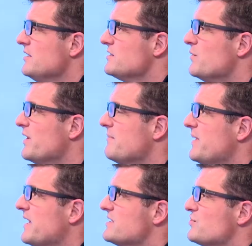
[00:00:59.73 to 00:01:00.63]
So one of the
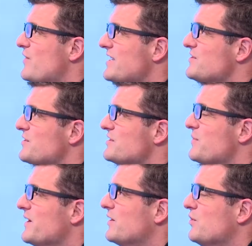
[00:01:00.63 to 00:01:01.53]
biggest stressors
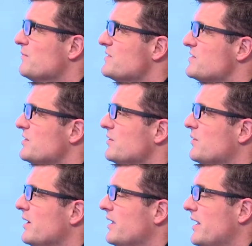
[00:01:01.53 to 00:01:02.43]
when it comes
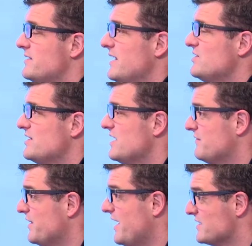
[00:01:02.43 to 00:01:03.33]
to, and it's actually
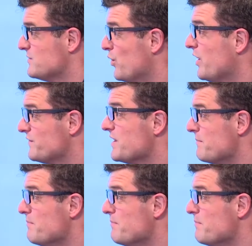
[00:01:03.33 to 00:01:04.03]
identified as one of the